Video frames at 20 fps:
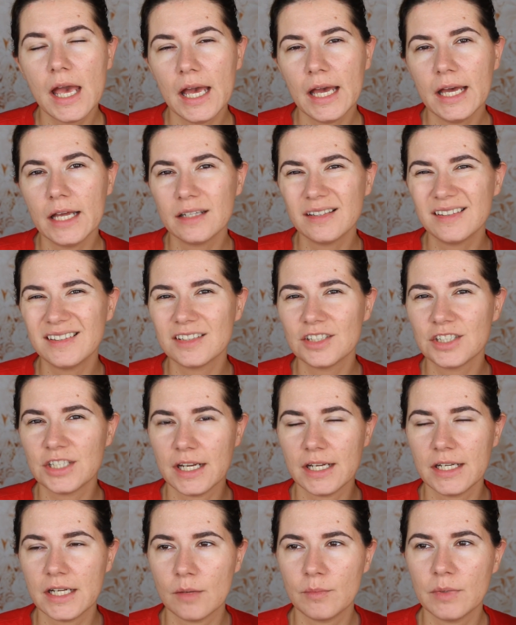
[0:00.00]
And the
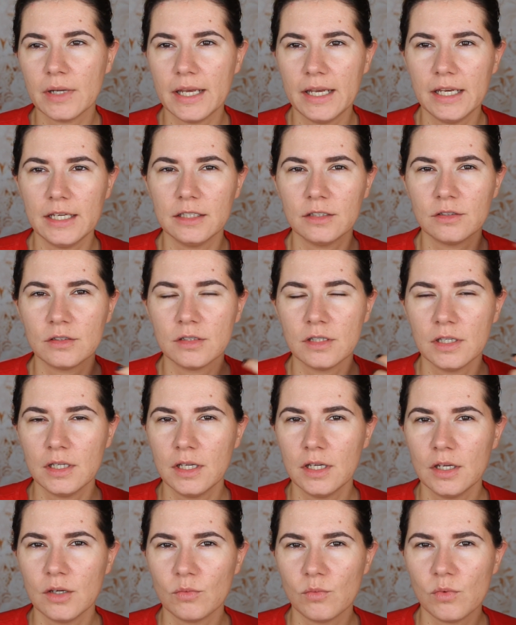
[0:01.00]
shade number eight
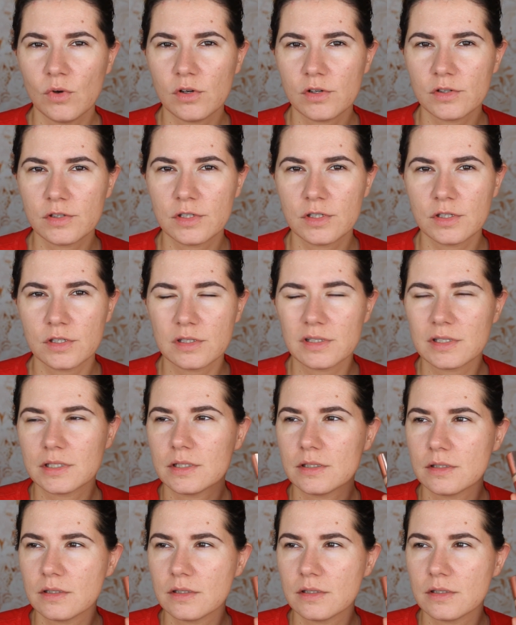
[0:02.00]
was